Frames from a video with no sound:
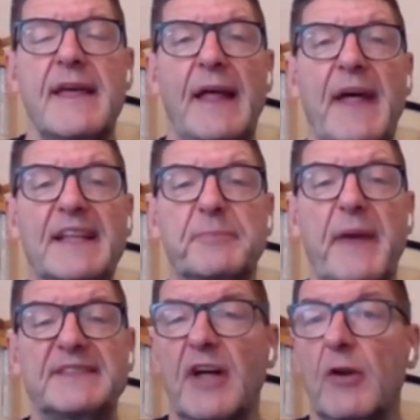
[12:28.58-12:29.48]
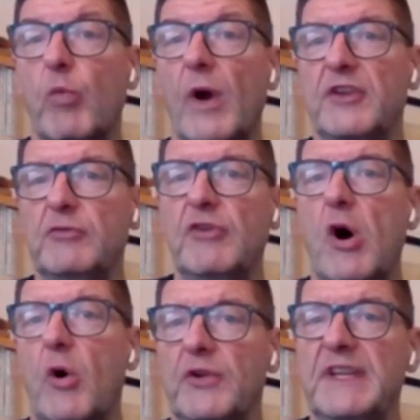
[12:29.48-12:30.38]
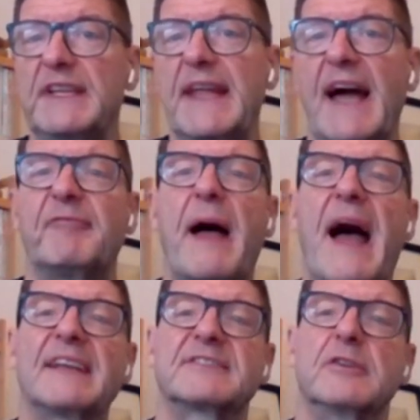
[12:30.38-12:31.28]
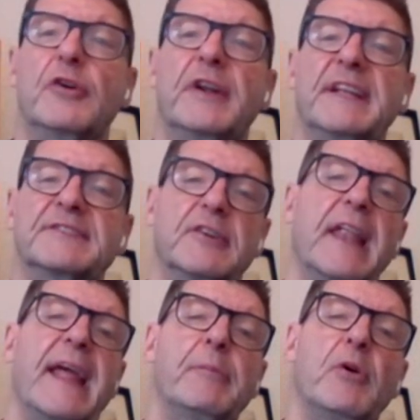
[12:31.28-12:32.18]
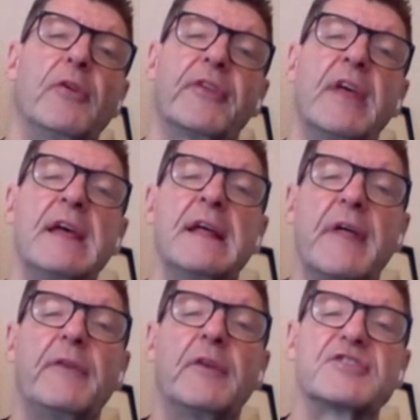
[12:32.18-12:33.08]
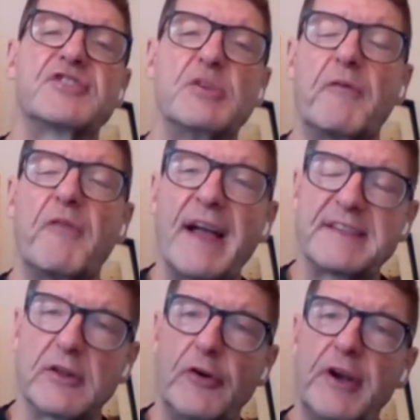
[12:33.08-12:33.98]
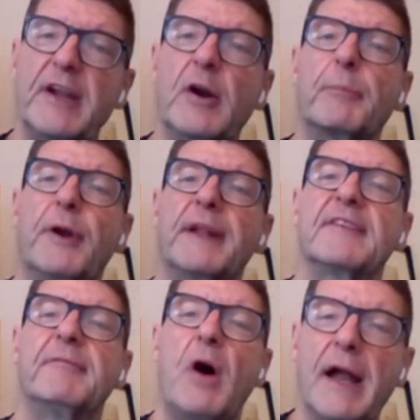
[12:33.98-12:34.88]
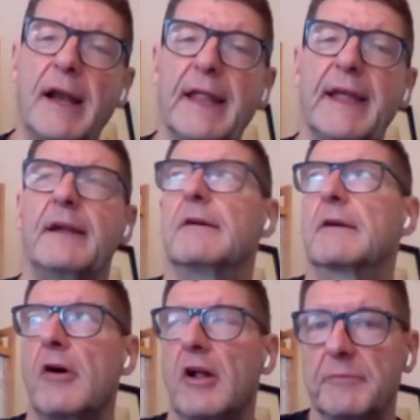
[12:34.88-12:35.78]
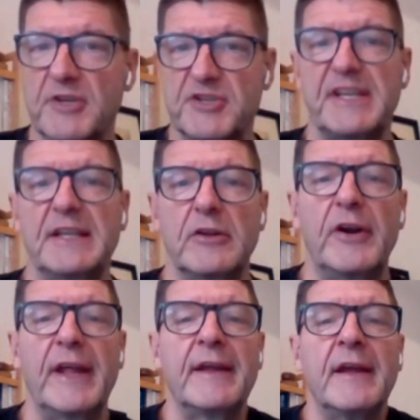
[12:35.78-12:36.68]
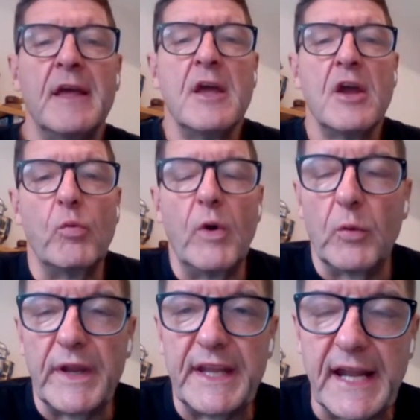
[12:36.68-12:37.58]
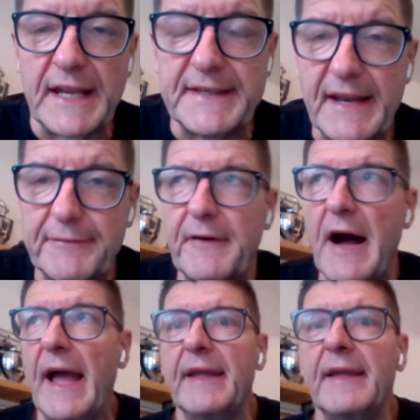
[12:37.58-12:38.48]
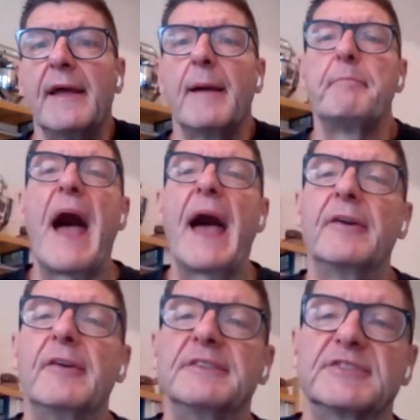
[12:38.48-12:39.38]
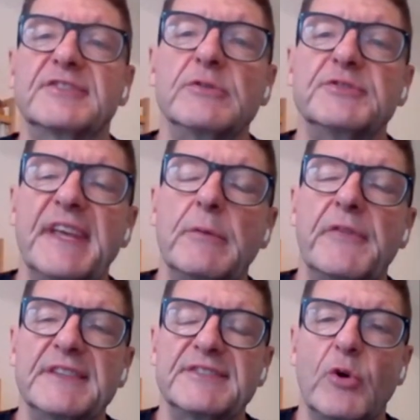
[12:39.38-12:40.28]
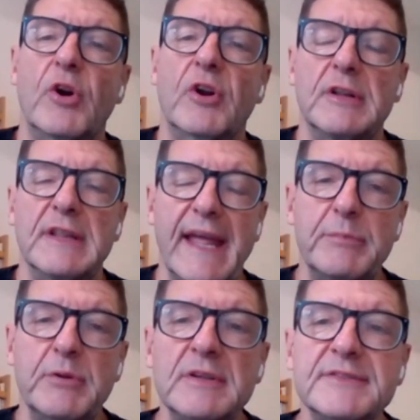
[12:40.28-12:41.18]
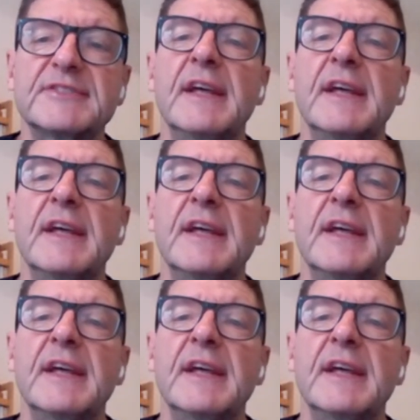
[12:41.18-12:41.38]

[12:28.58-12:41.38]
And that's based on what you know. You need to have past learnings or labels. Then there's supervised learning or predictive modeling, or called machine learning, where we can identify patterns associated with historical labels